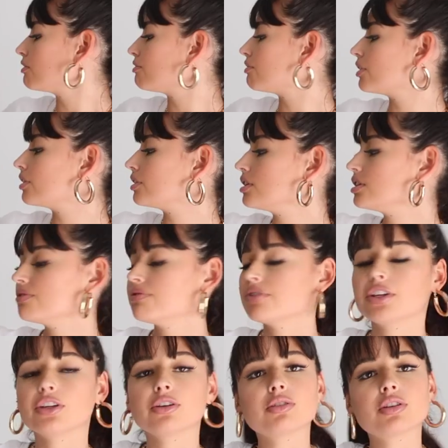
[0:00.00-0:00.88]
For this
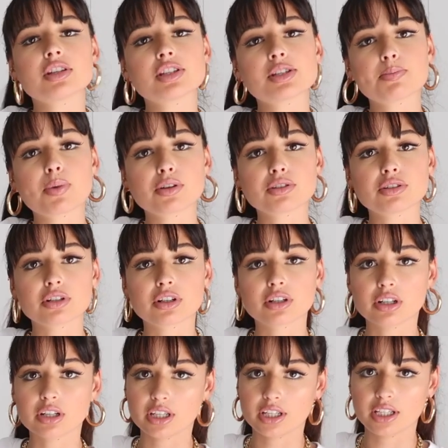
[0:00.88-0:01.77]
video, the
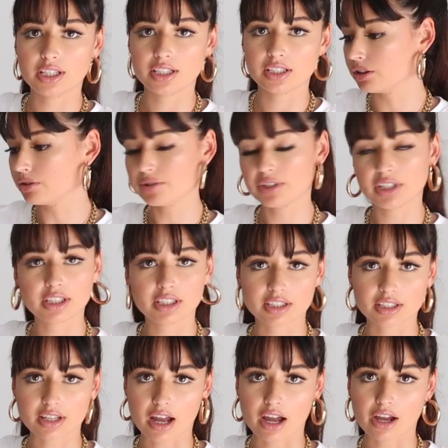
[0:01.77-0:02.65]
sponsor is Lucy in the
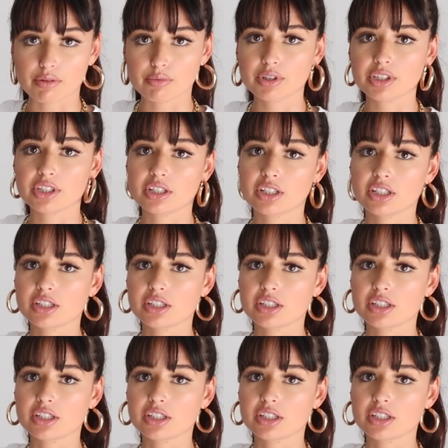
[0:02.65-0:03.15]
Sky, which